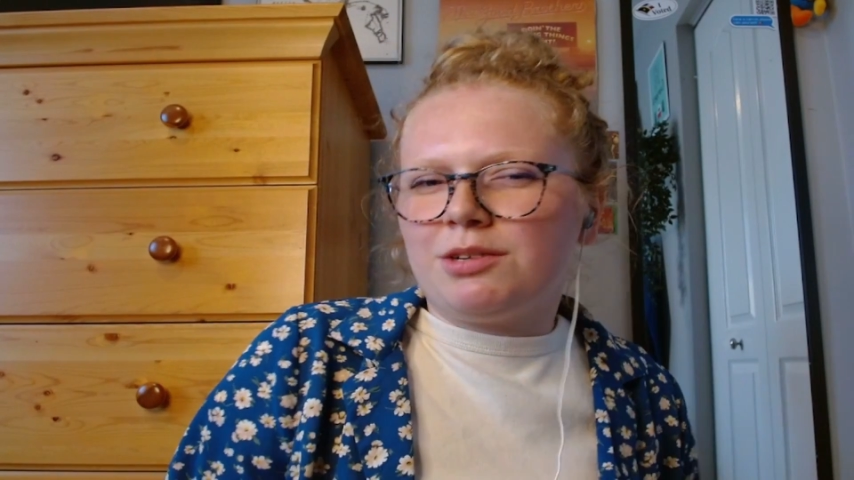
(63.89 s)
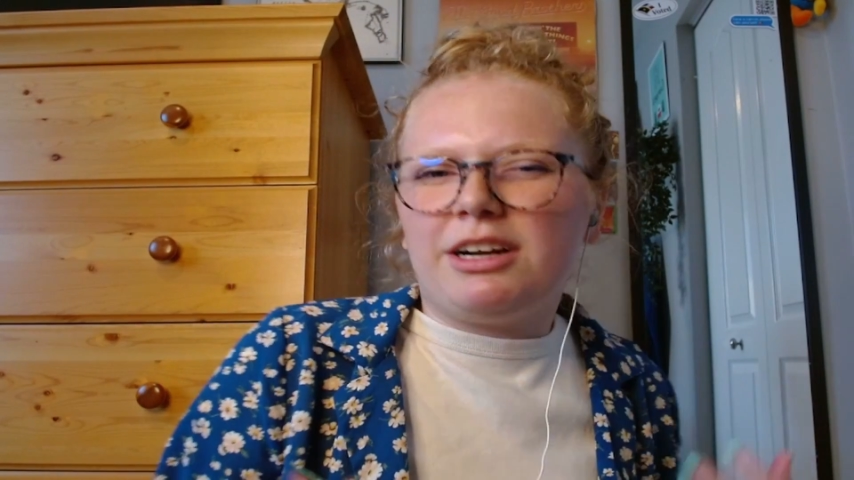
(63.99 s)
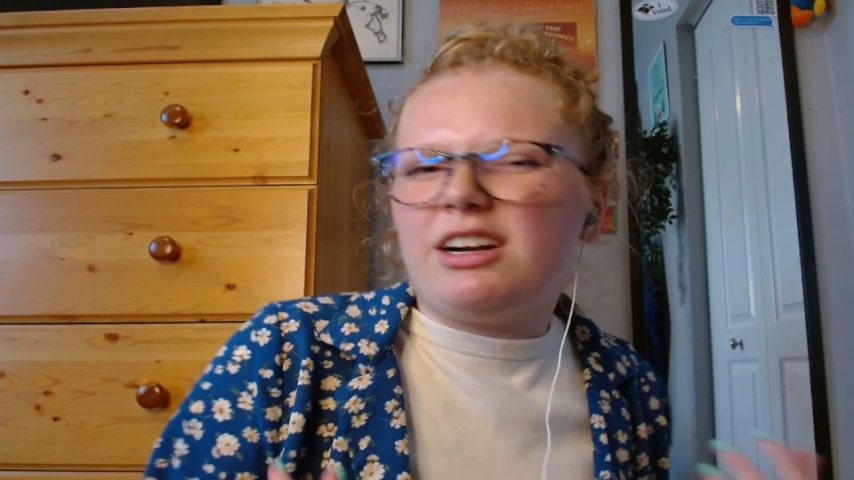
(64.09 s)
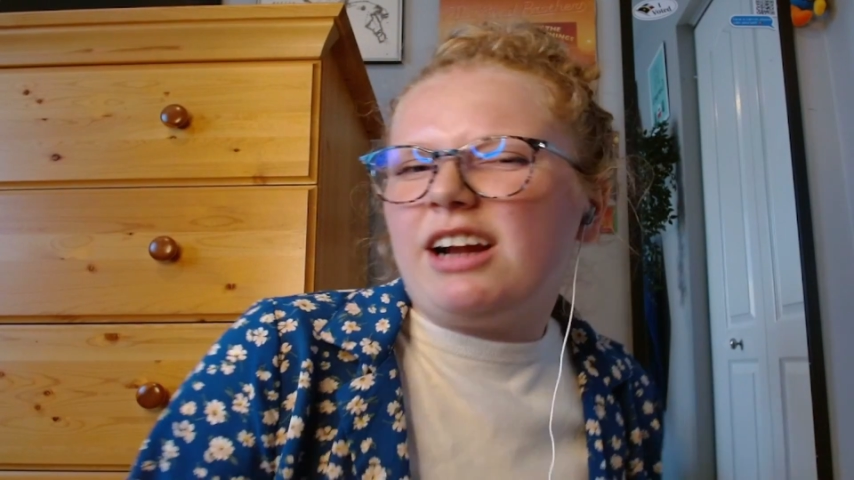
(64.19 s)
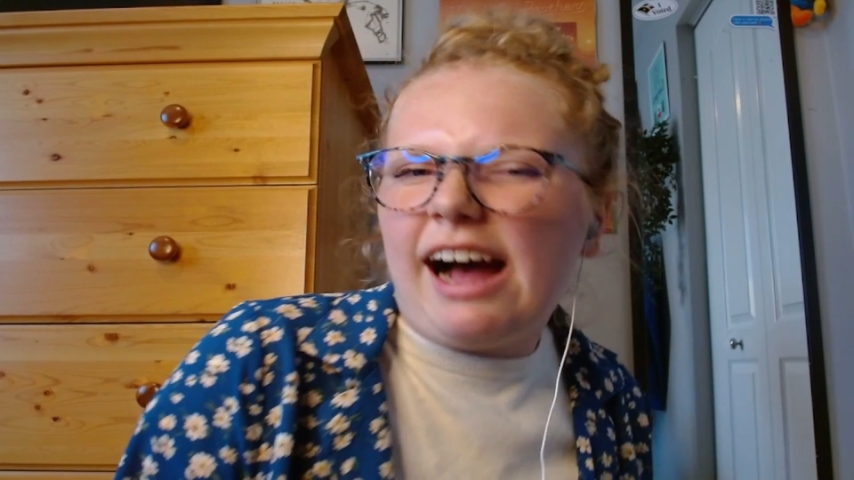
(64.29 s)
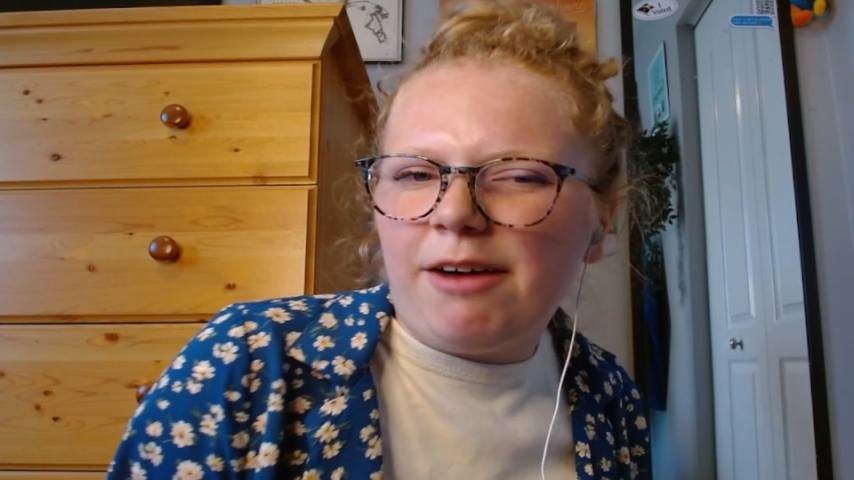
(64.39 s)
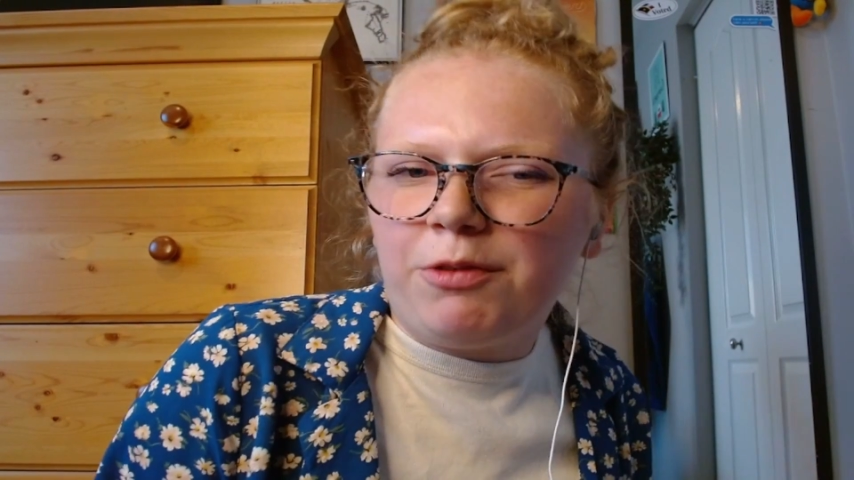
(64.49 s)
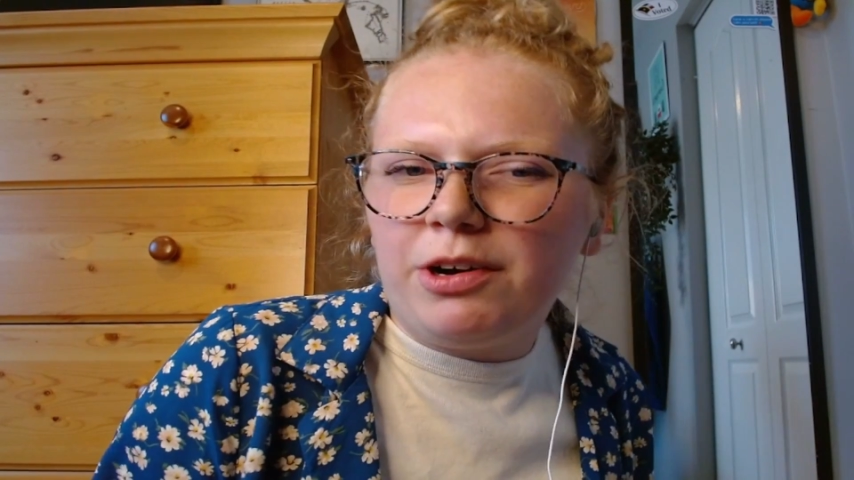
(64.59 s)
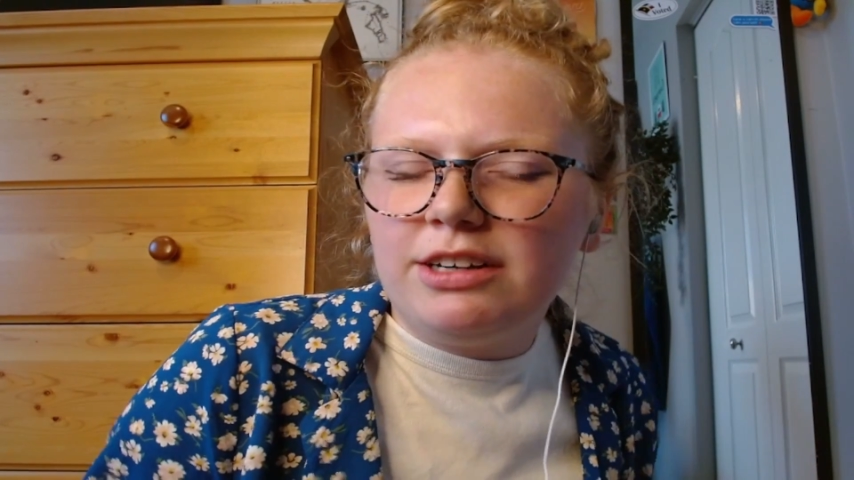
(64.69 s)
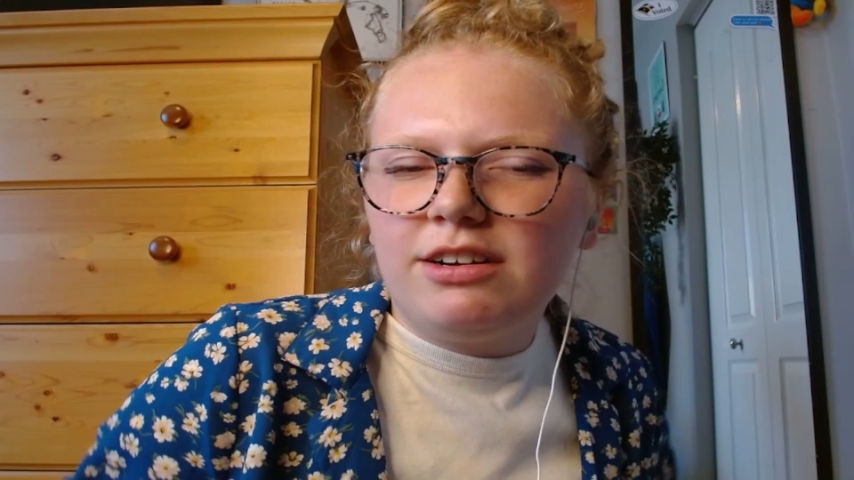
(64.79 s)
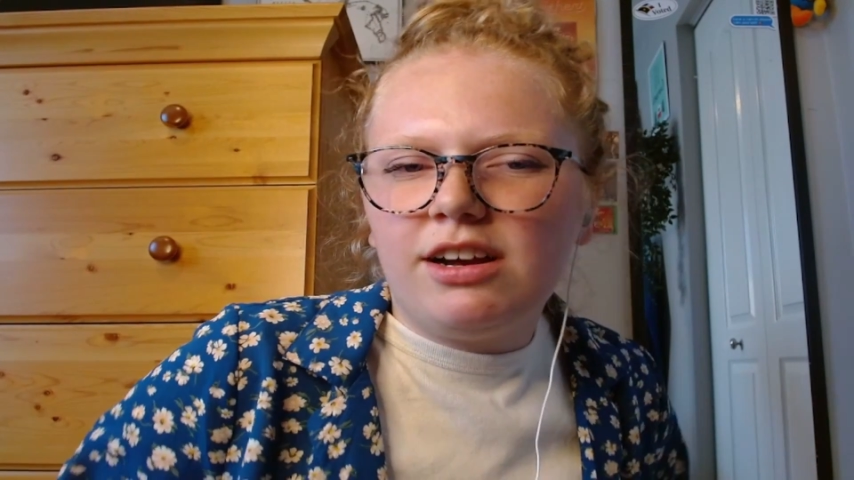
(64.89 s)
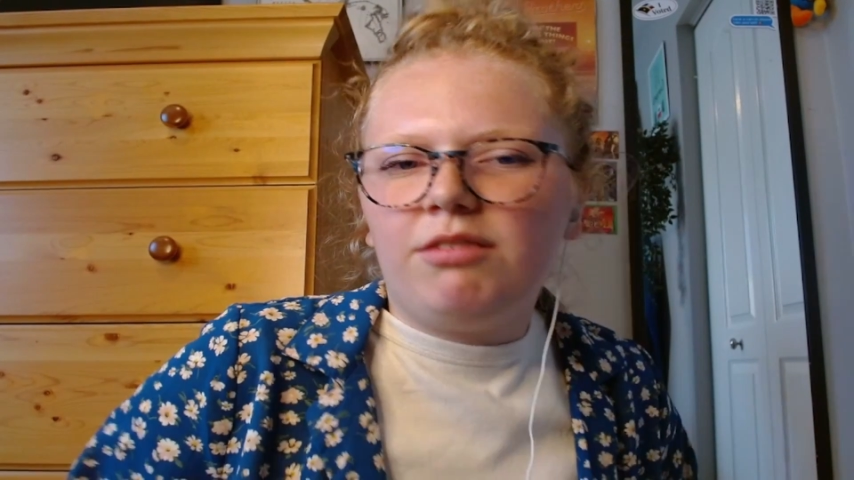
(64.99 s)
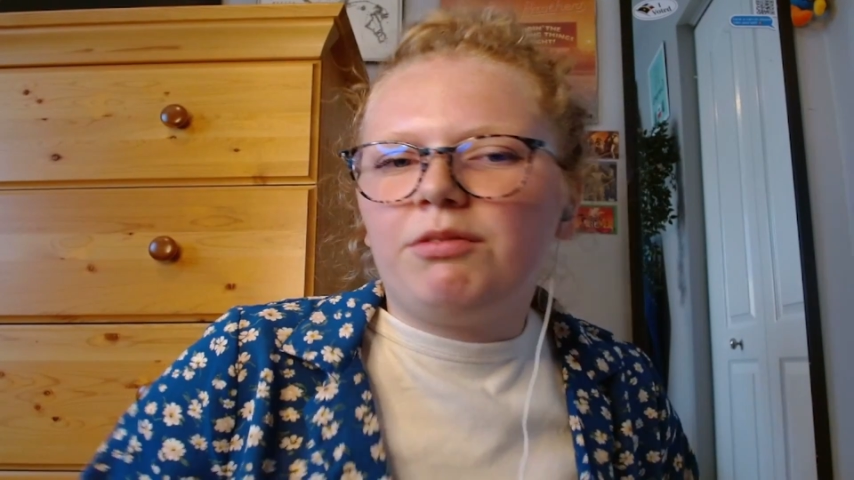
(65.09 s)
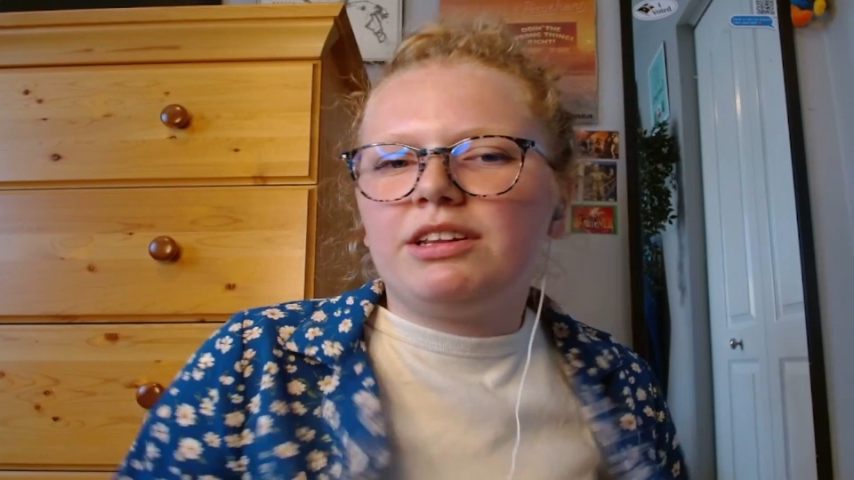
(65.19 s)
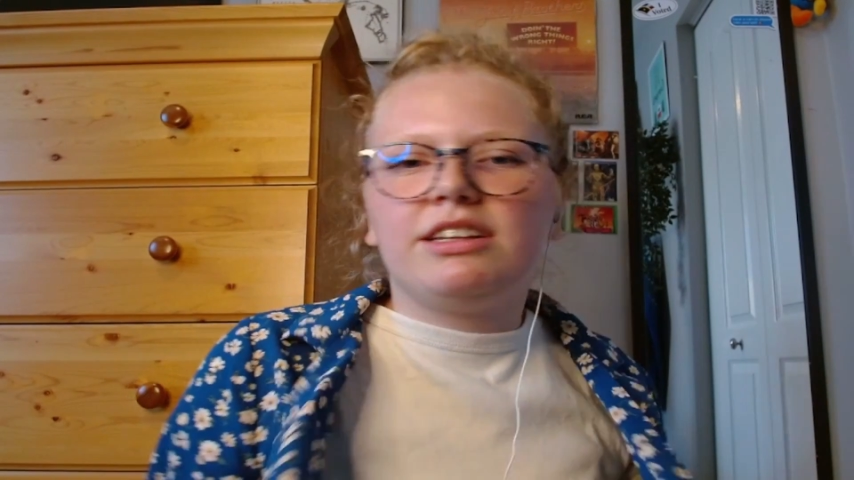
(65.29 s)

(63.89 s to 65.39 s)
but I didn't have one with